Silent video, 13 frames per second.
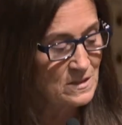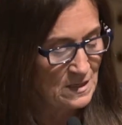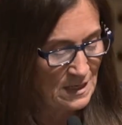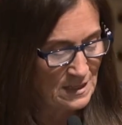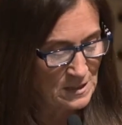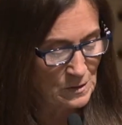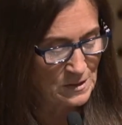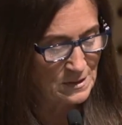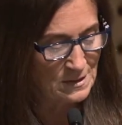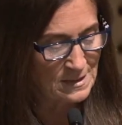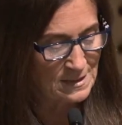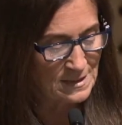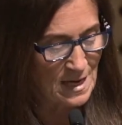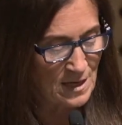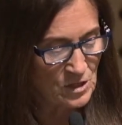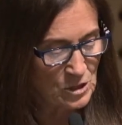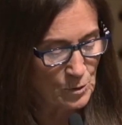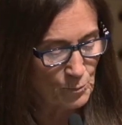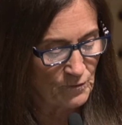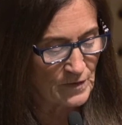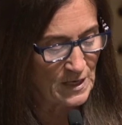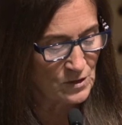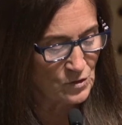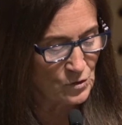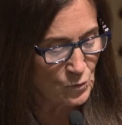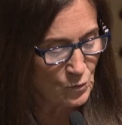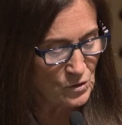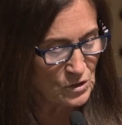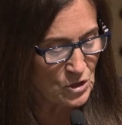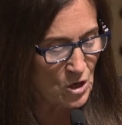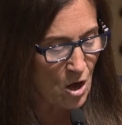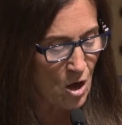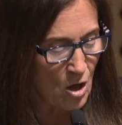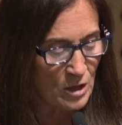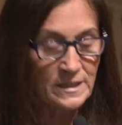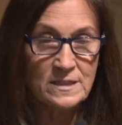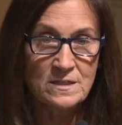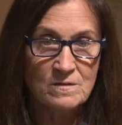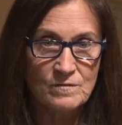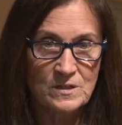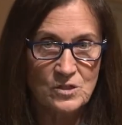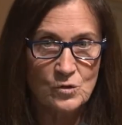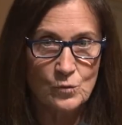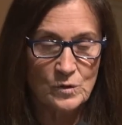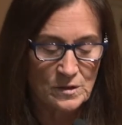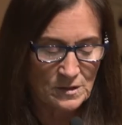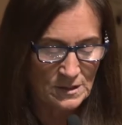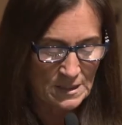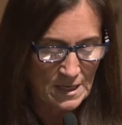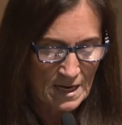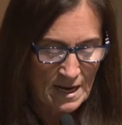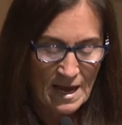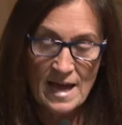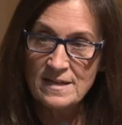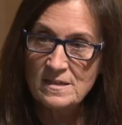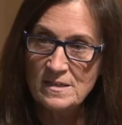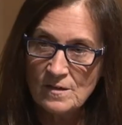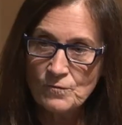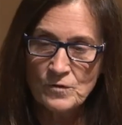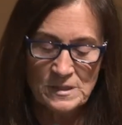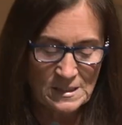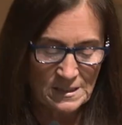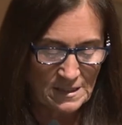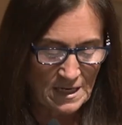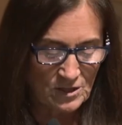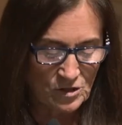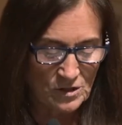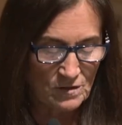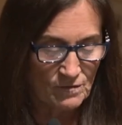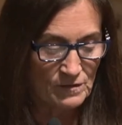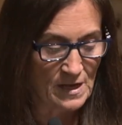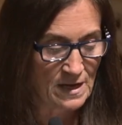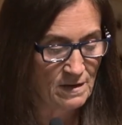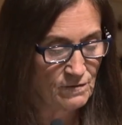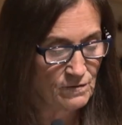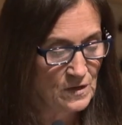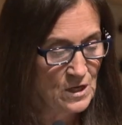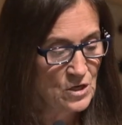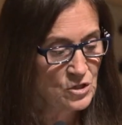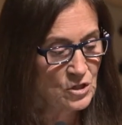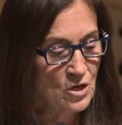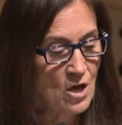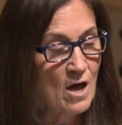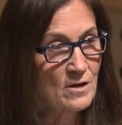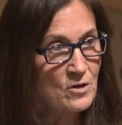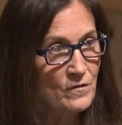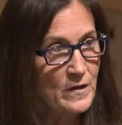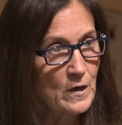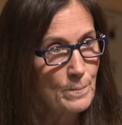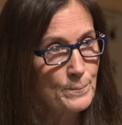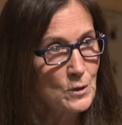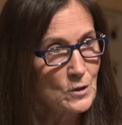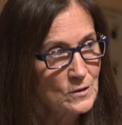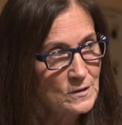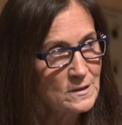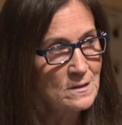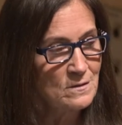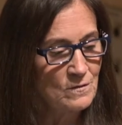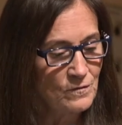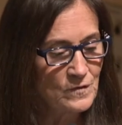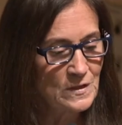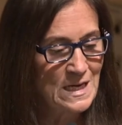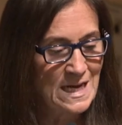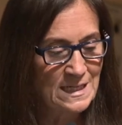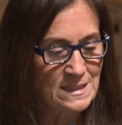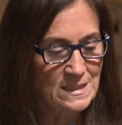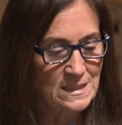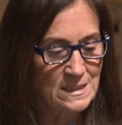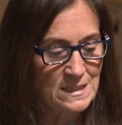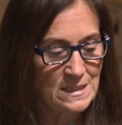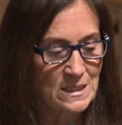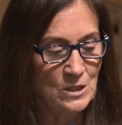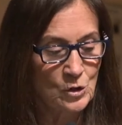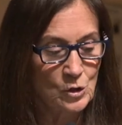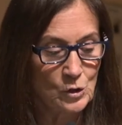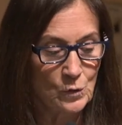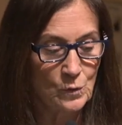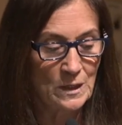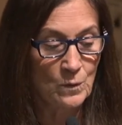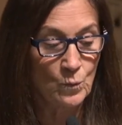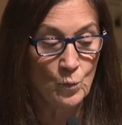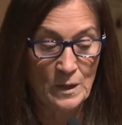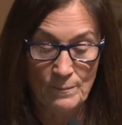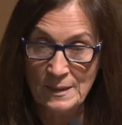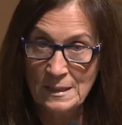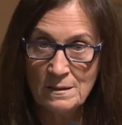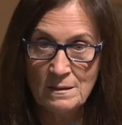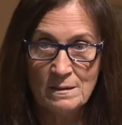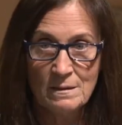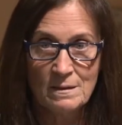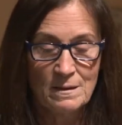is designed to provide tools to all individuals at different stages of life to conquer their personal finances, including women,